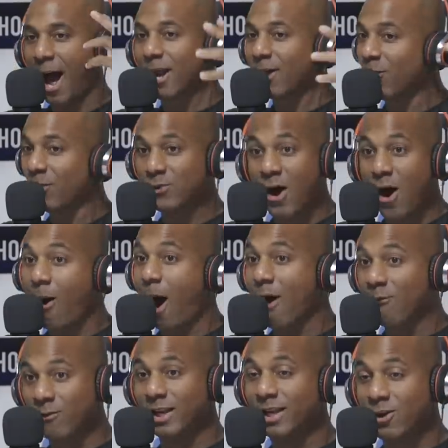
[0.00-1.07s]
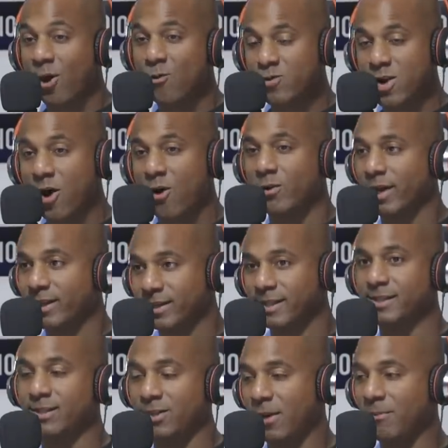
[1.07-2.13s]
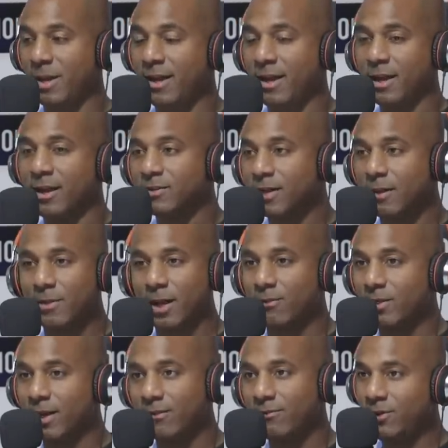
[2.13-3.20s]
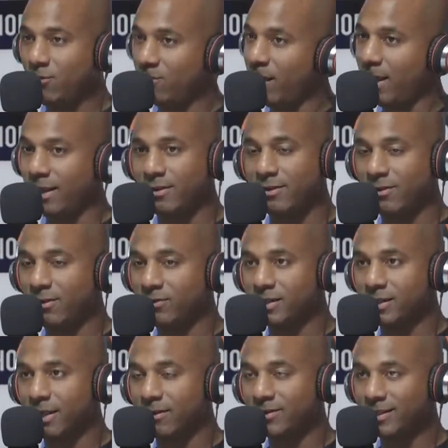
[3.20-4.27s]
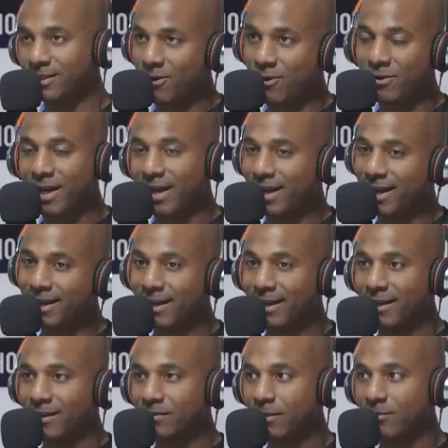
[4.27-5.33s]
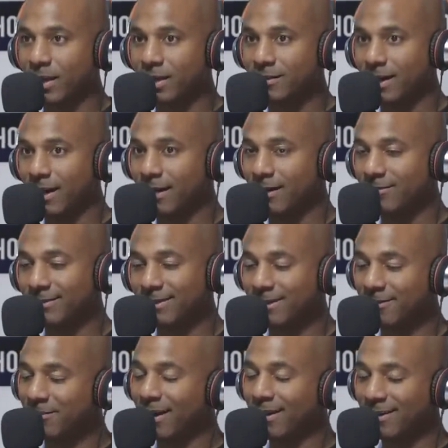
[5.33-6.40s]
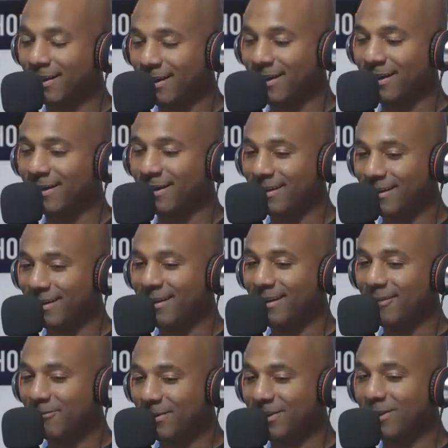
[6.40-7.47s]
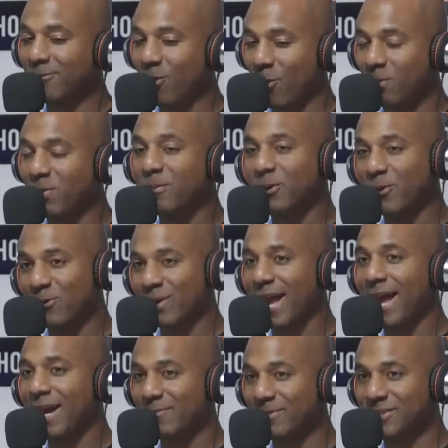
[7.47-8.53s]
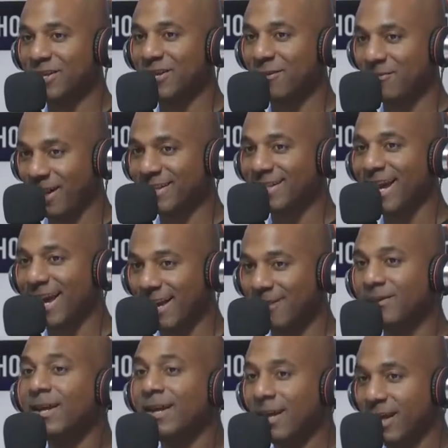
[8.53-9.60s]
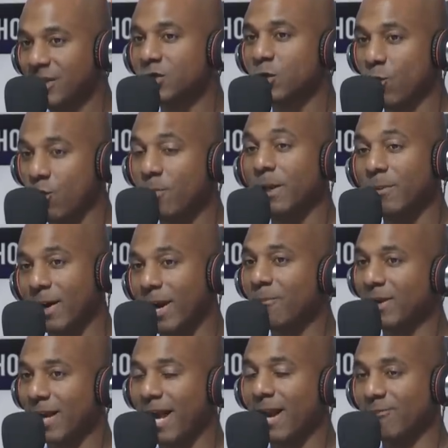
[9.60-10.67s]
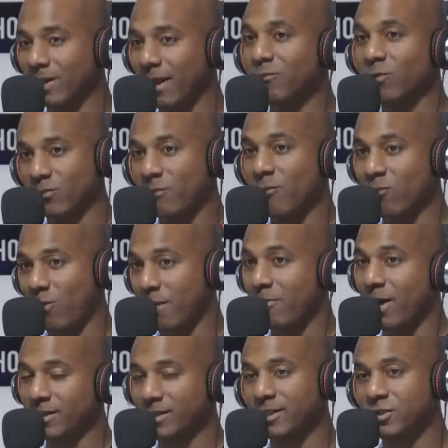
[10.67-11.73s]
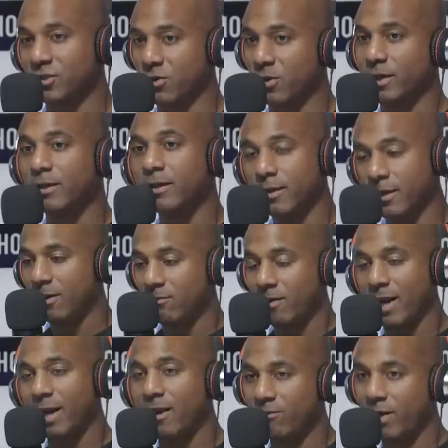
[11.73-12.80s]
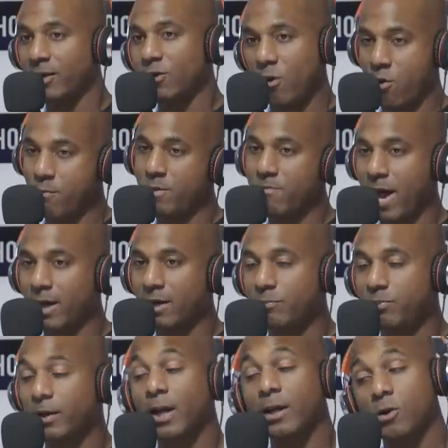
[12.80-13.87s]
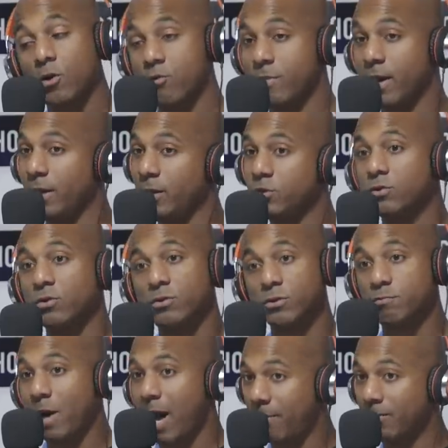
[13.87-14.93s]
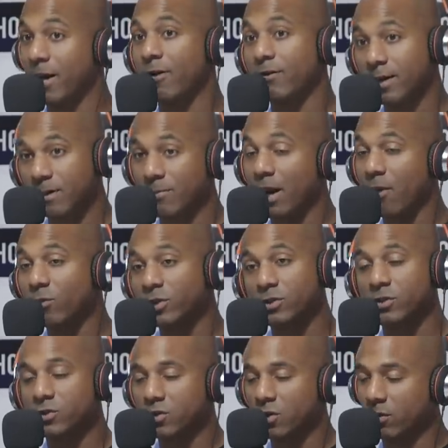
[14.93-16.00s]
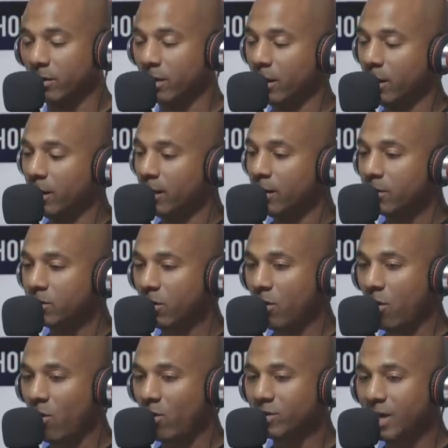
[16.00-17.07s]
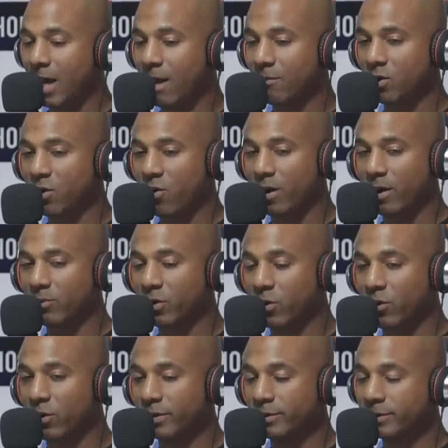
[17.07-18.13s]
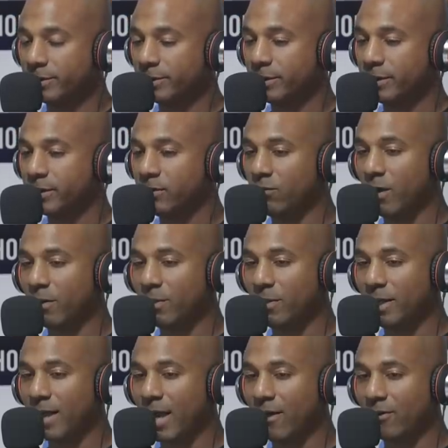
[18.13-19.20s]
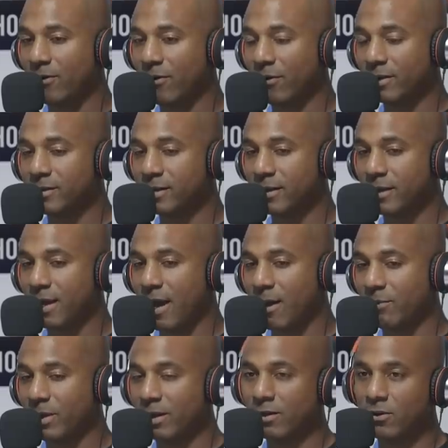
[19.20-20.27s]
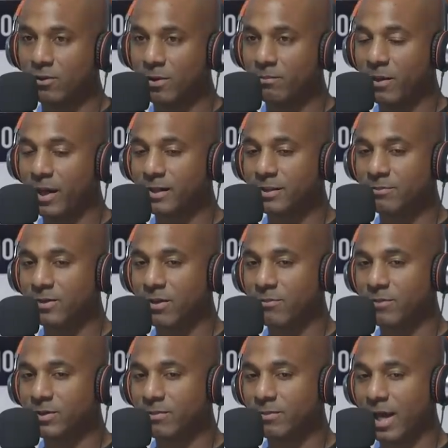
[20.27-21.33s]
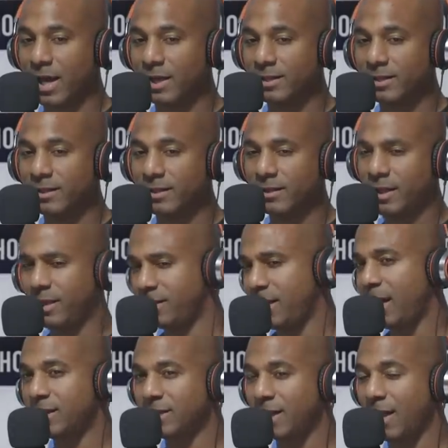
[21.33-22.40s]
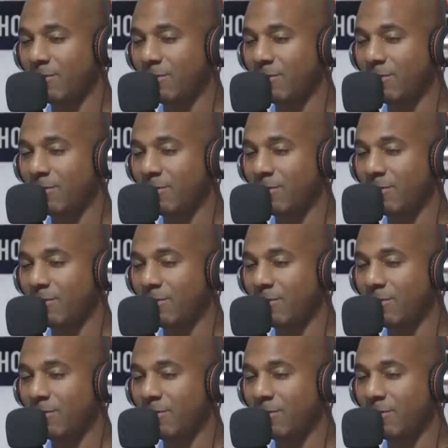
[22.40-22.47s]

I don't know. I really don't know that. You know what I mean? So I'm like, whenever you ready, you know, just like she said, okay. So I'm like, damn. I'm like, yeah my young boy put me on game in jail. I'm like, damn, he schooled me, man. I'm glad I'm I'm a, I'm a right back to the joint, right eh, right the homie back in the pen. Like, yo, man, these joints popping out here, man. I went to the joint. So the whole time going, I'm going. She rubbing me down and all this shit. Now I'm getting a little impatient. I'm talking about something like, yeah, take it to.